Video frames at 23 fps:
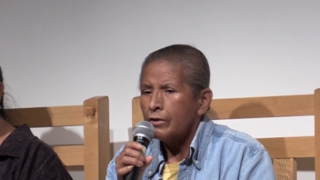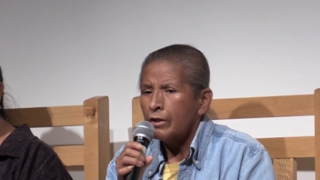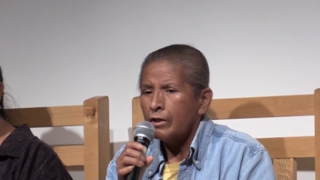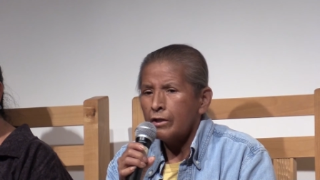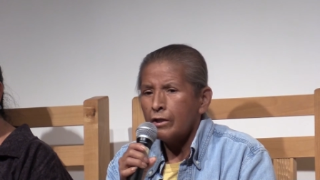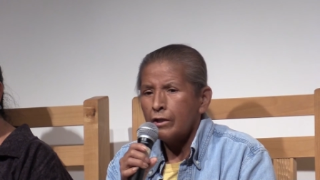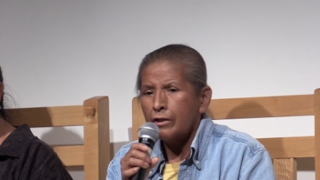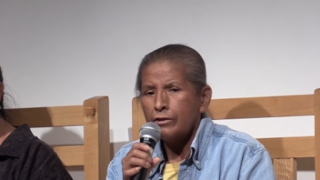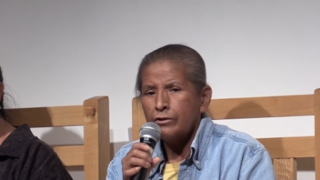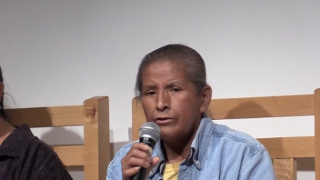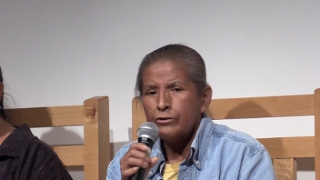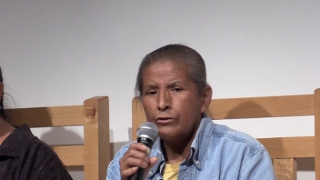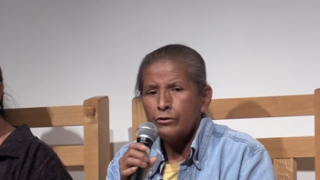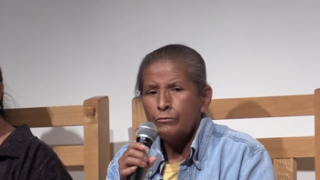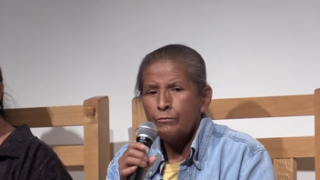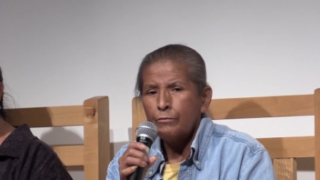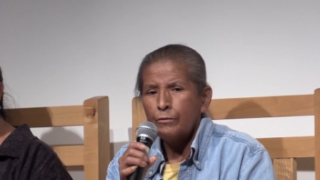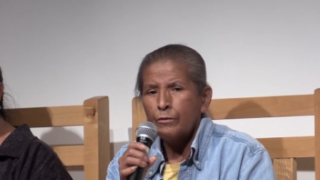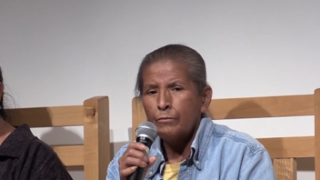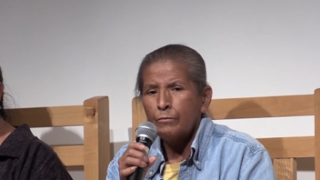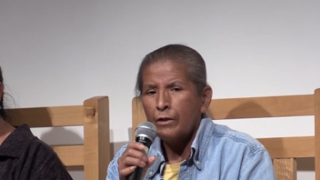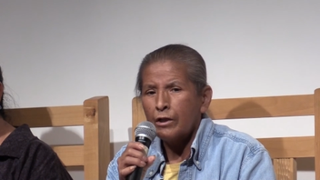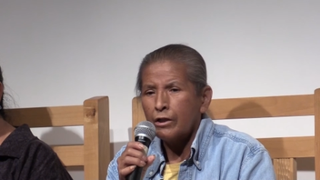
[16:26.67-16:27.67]
that our
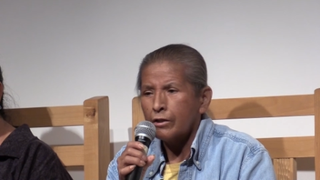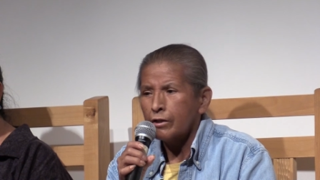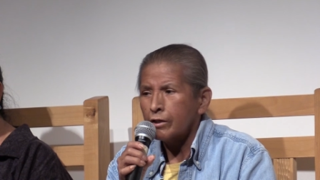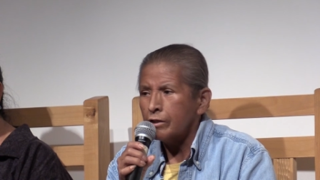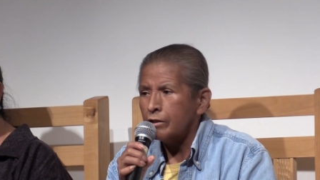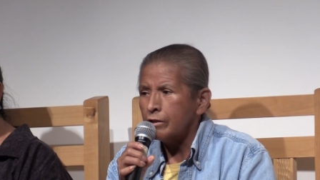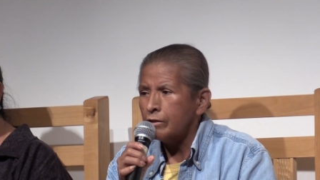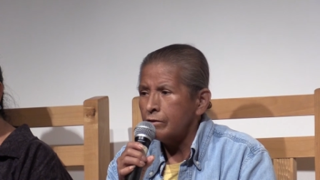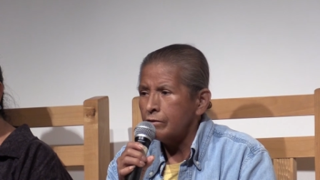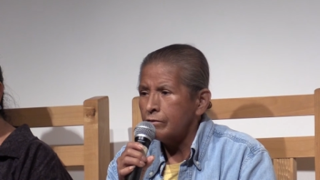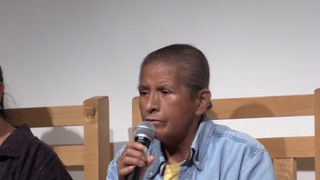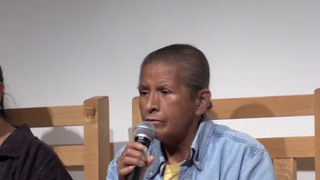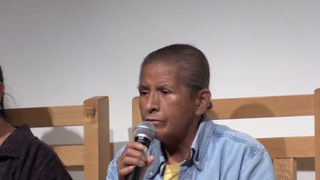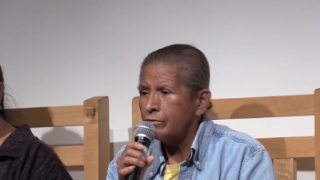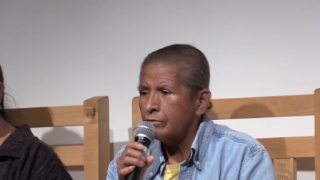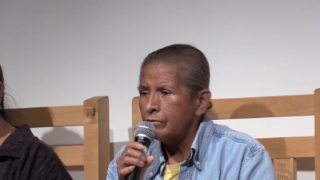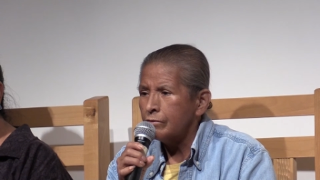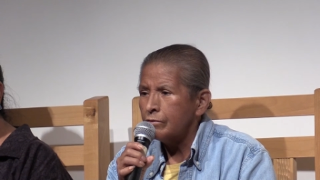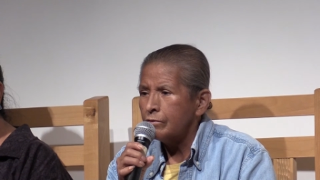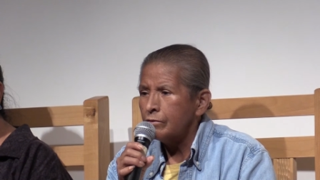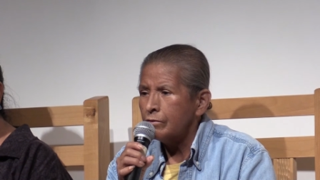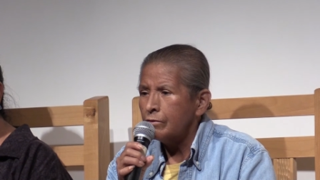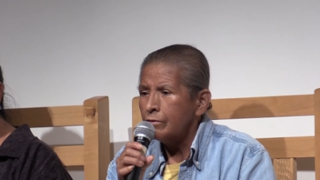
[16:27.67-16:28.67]
supermarkets
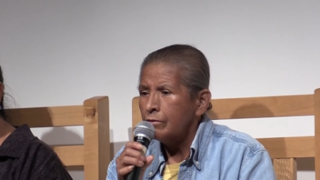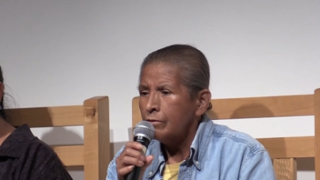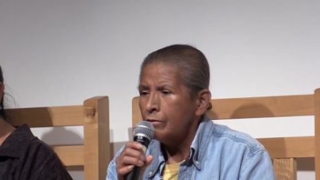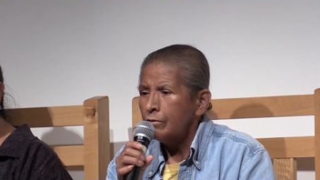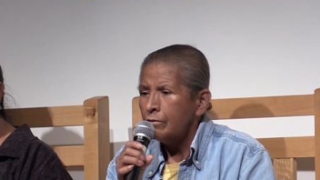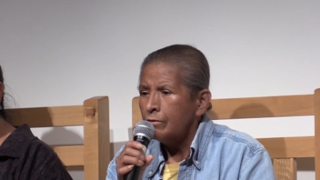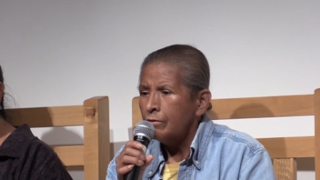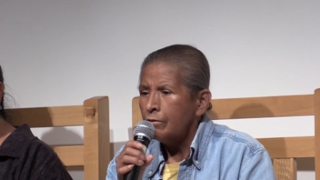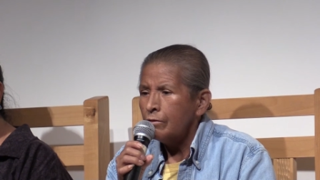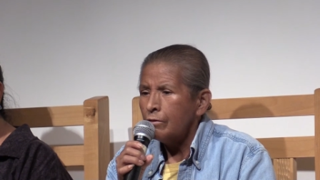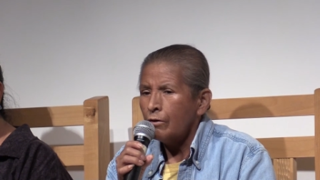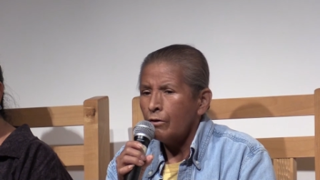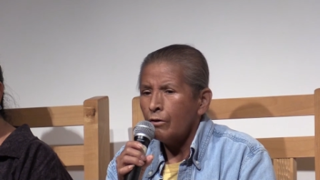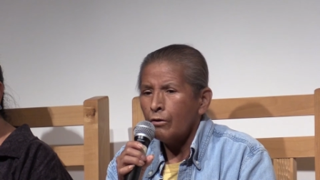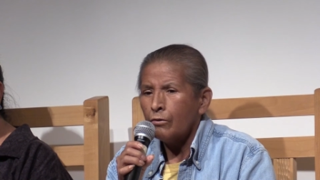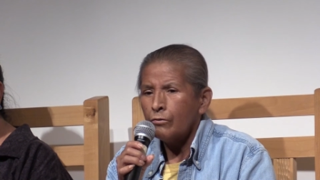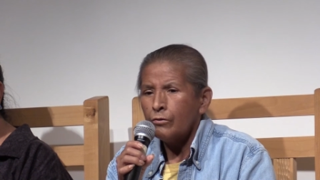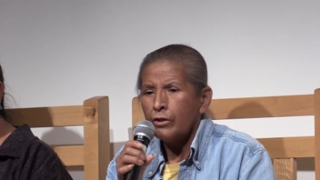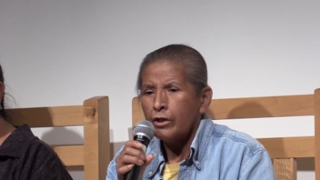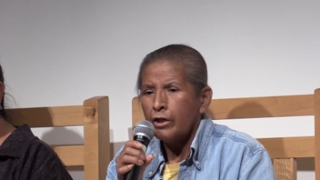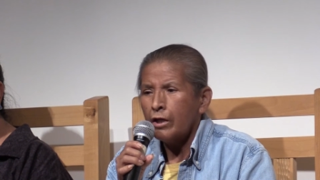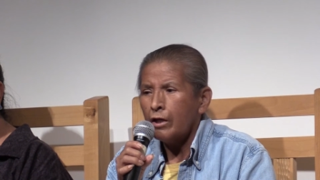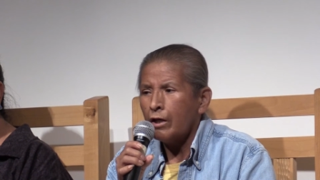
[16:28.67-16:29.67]

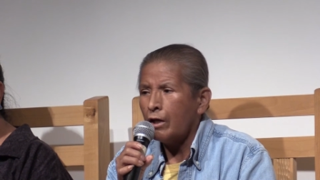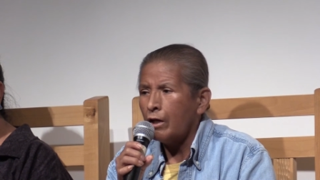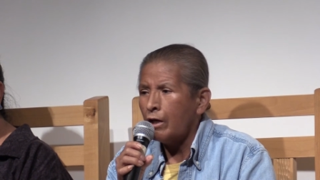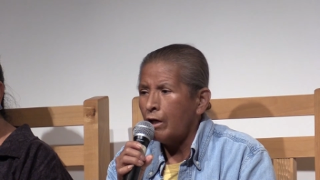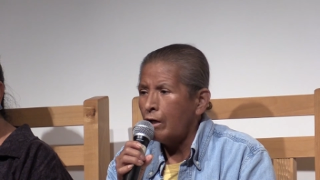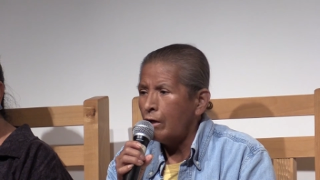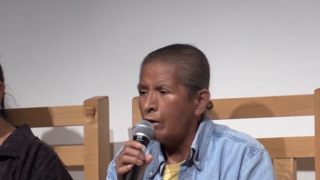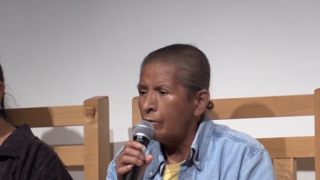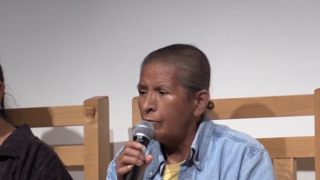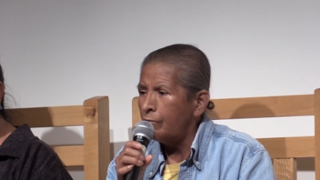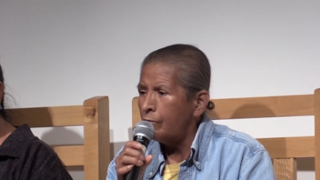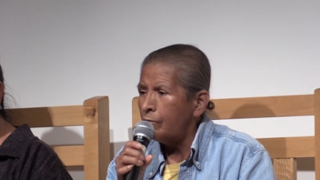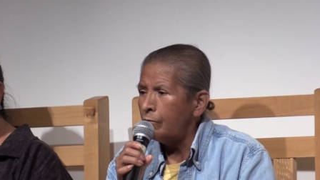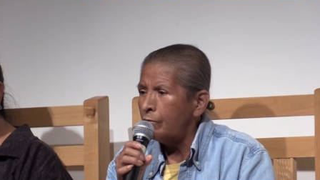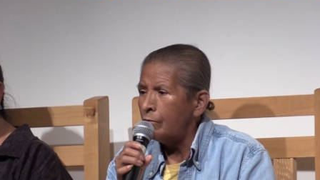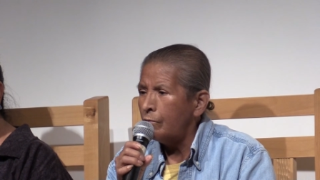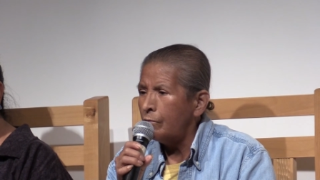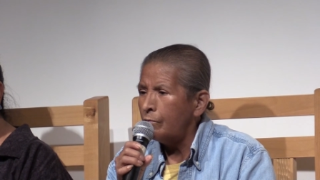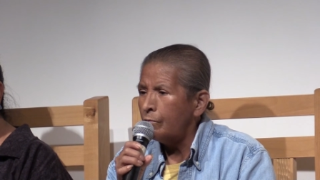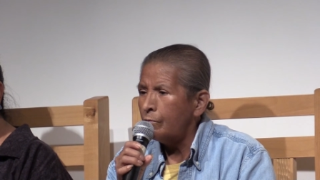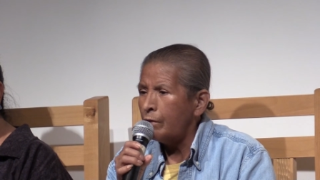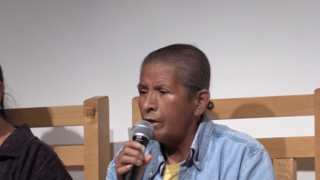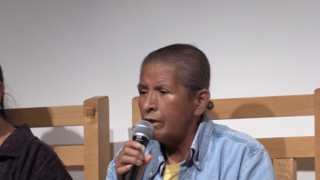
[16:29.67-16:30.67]
only have
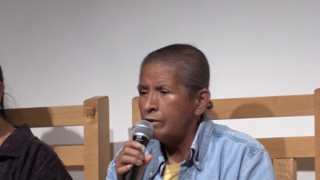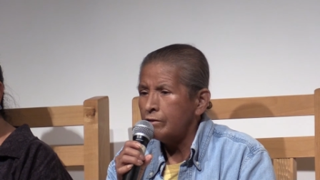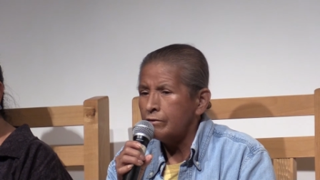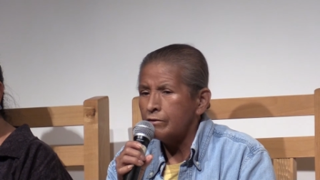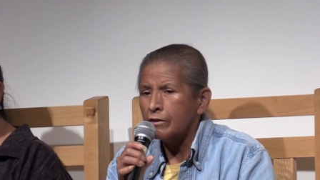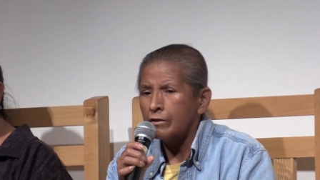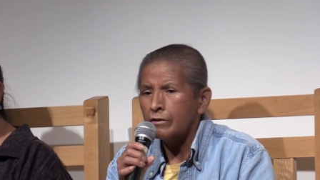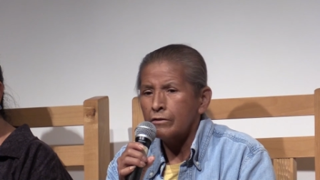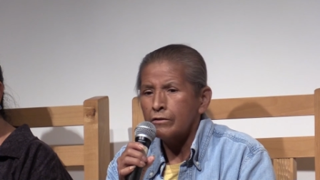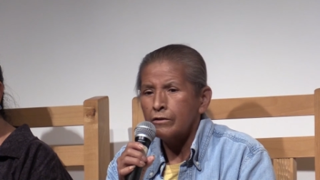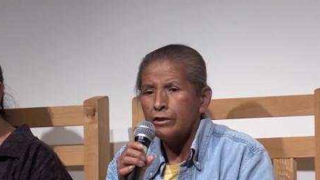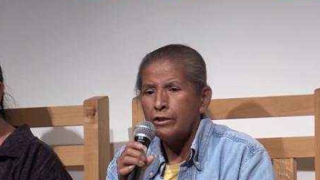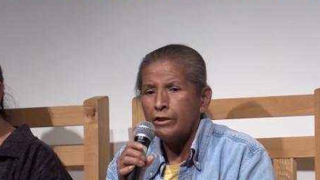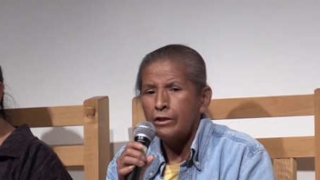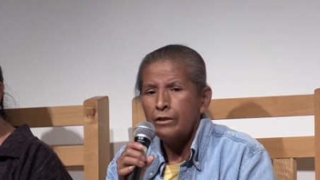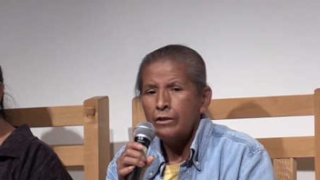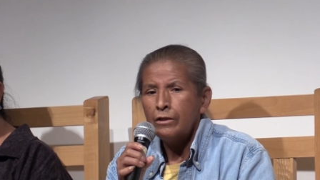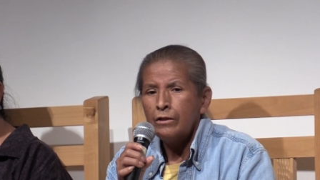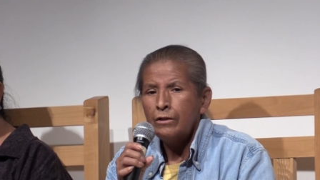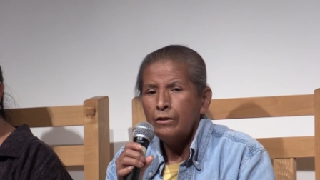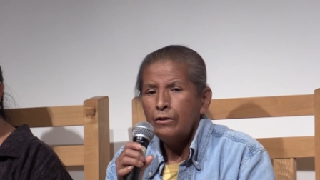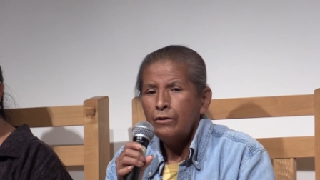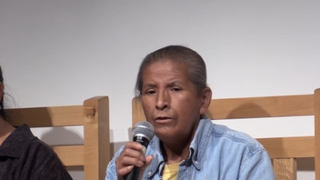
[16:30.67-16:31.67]

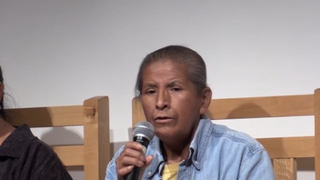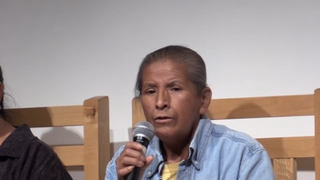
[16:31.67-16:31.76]
basically